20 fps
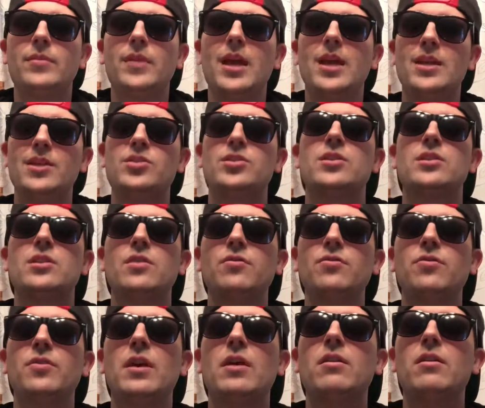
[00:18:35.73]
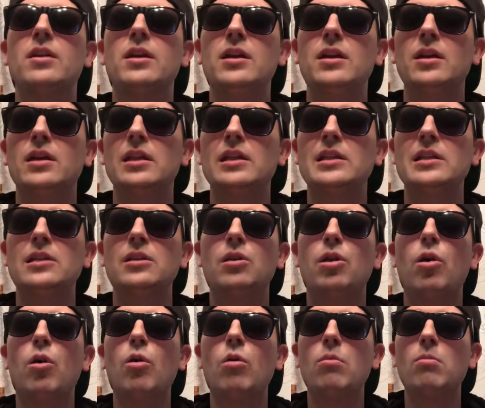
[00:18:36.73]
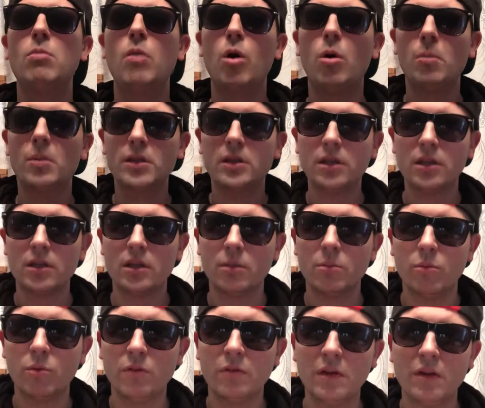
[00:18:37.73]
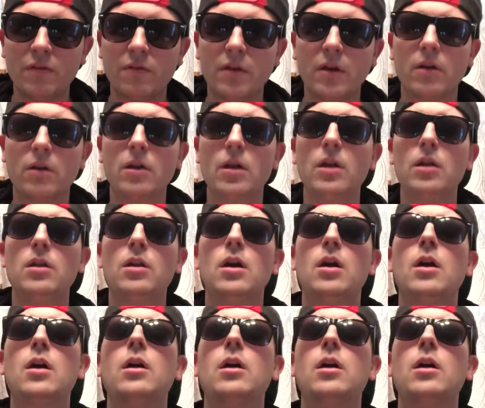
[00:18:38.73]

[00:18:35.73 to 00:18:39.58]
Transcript: And it's just a very low moment in the movie, very